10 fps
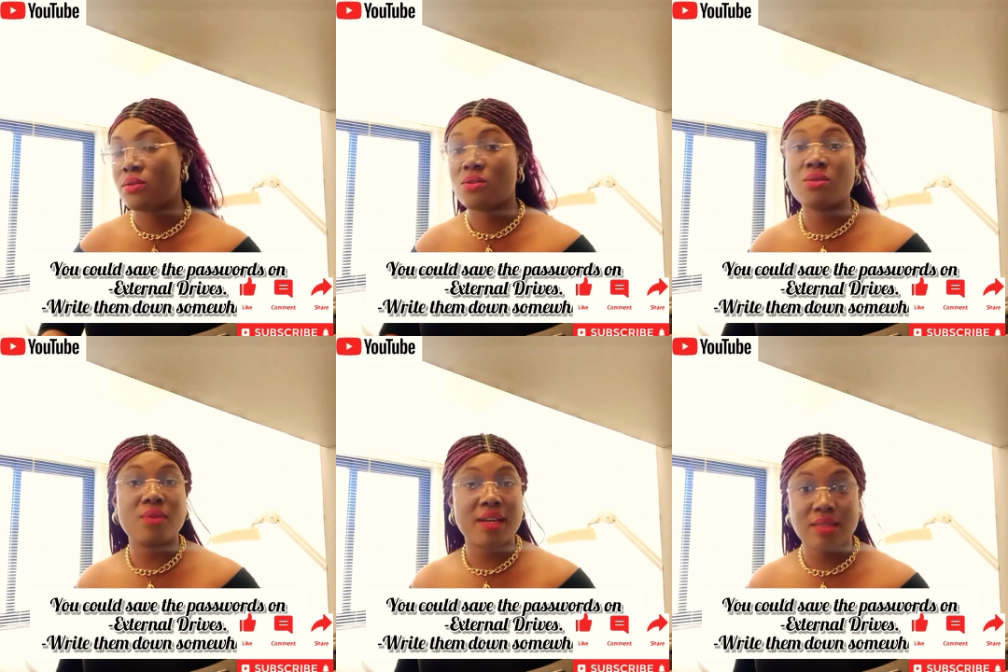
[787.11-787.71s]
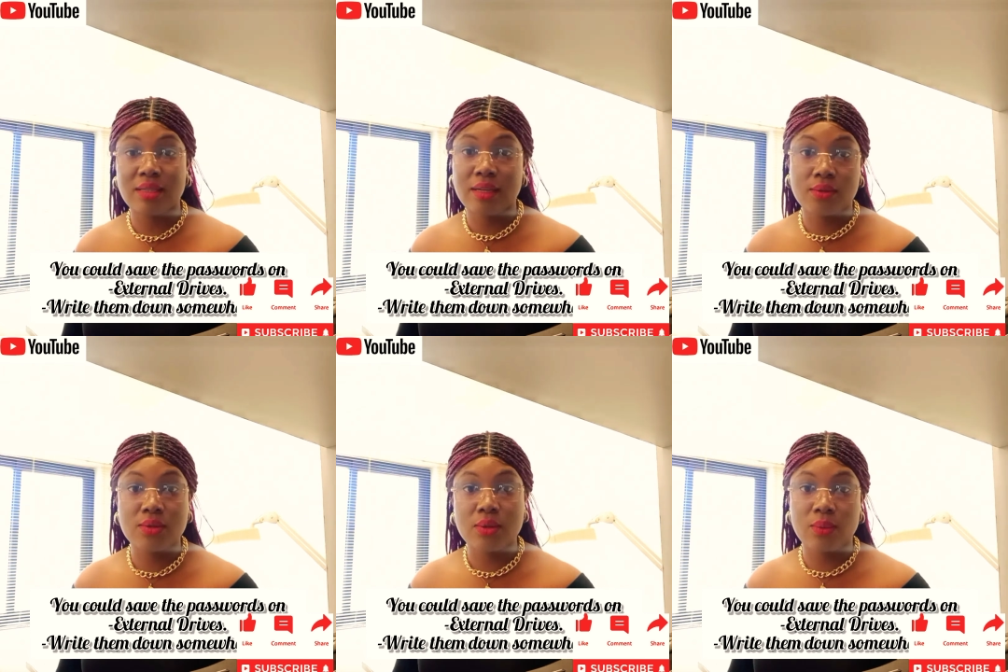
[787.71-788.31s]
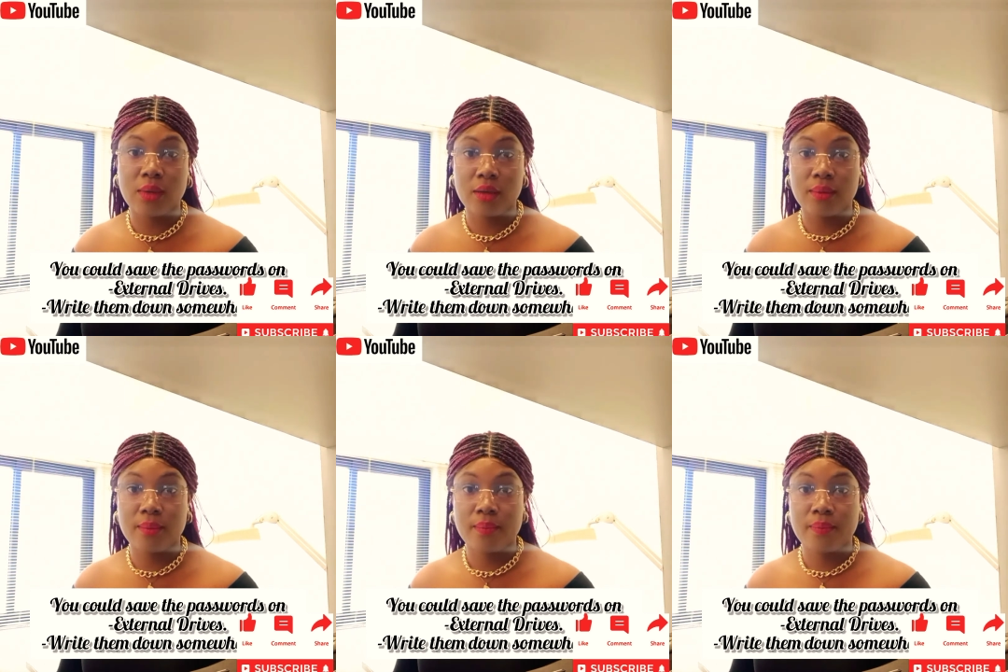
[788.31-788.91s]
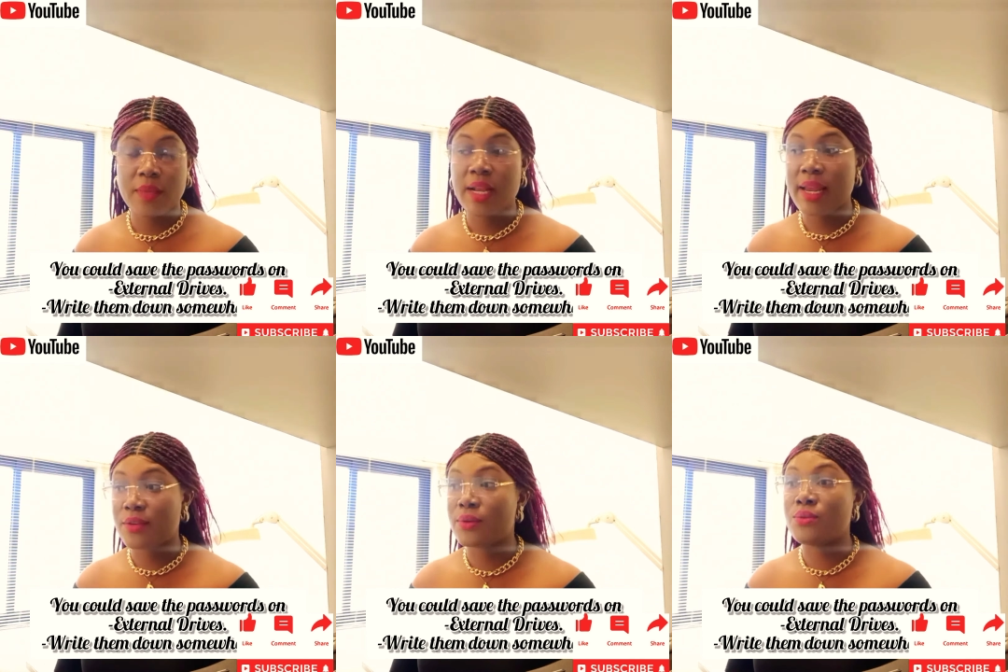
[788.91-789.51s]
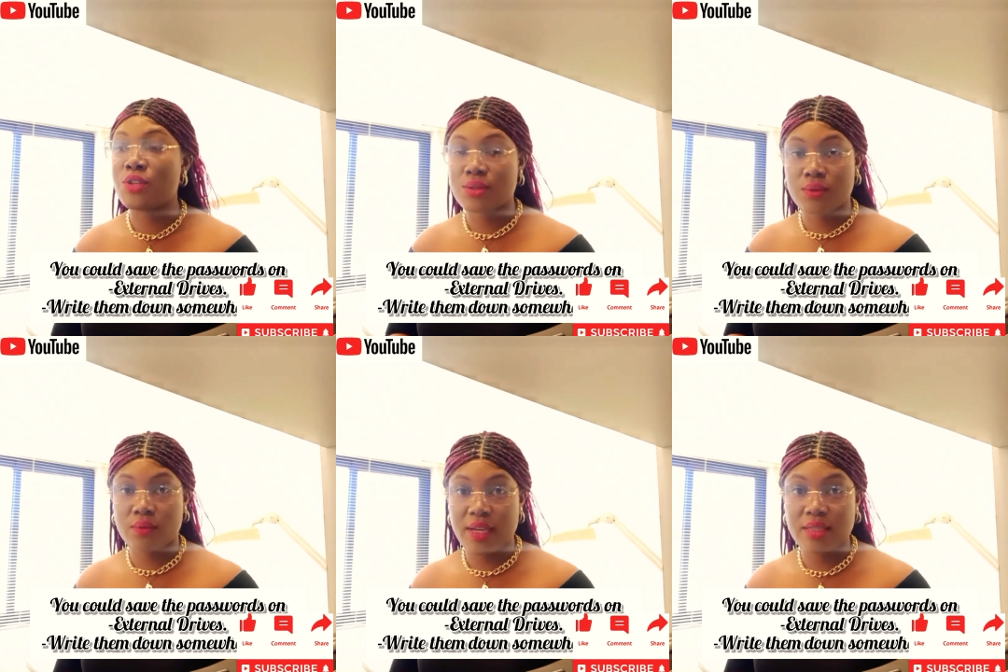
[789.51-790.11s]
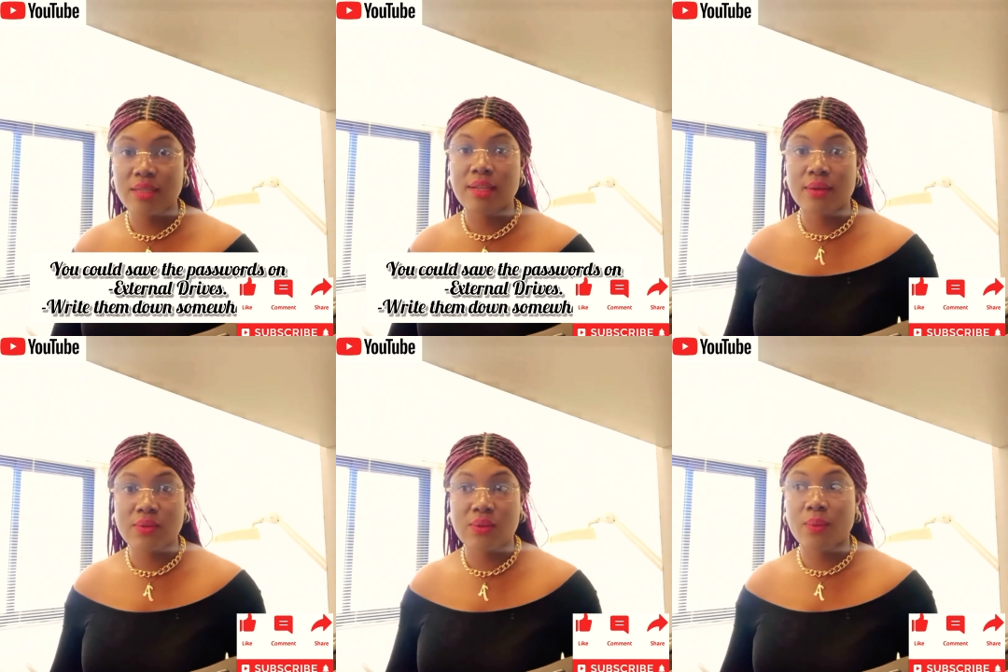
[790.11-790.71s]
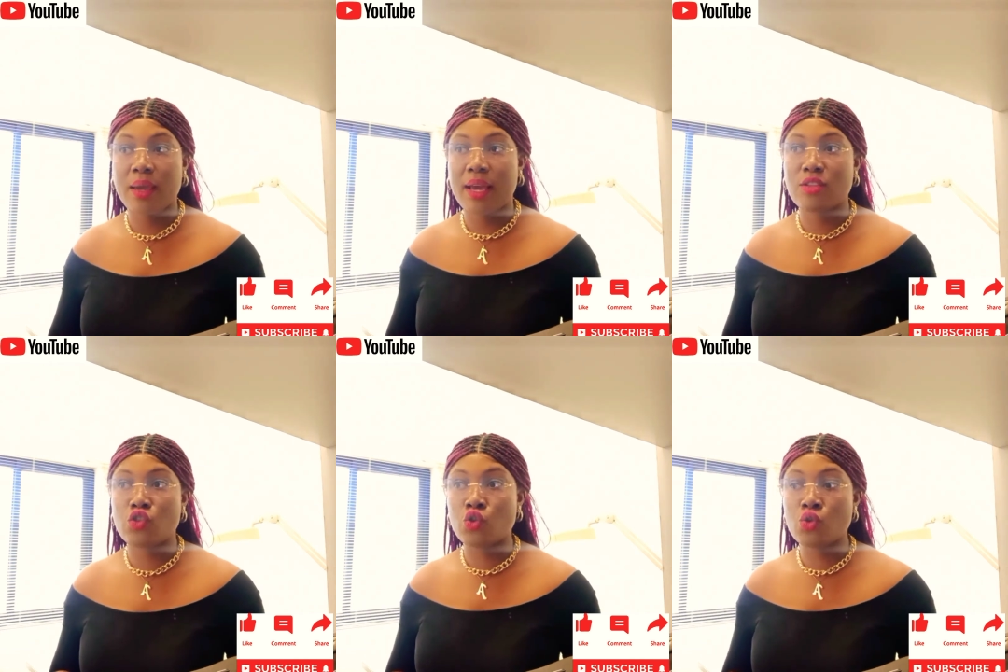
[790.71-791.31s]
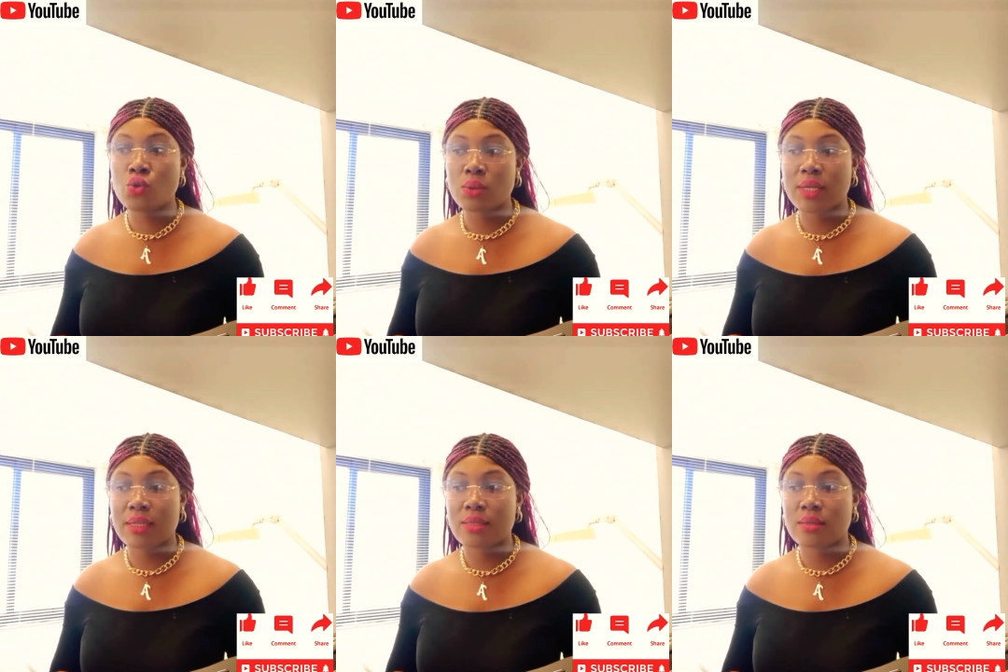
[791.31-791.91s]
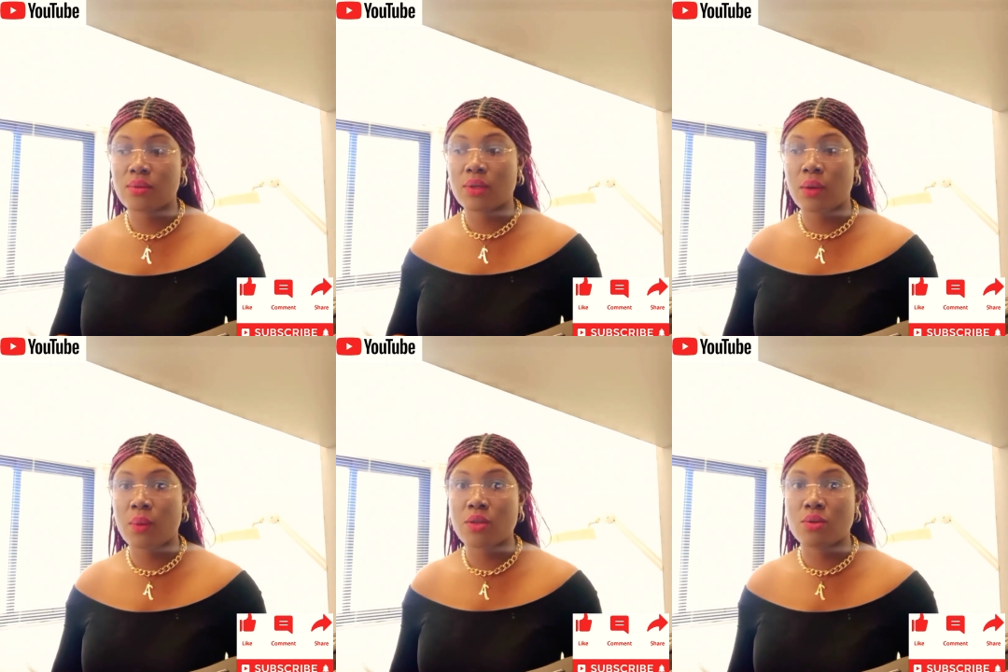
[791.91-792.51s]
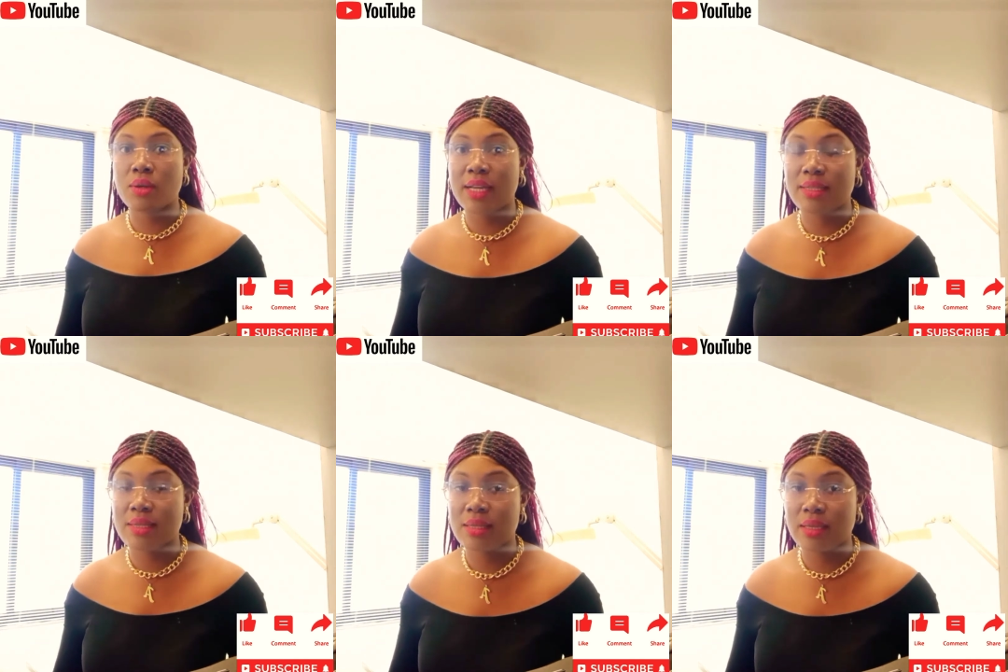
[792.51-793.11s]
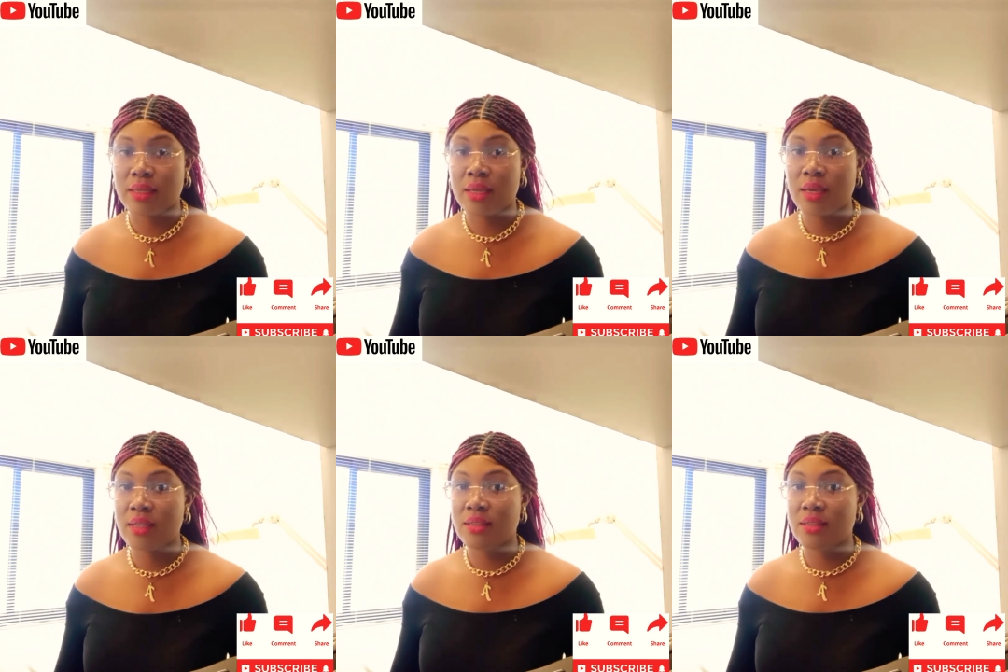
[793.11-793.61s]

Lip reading: You could write it down somewhere. Like you could just write it down somewhere, and you know that, okay, when you look at this thing,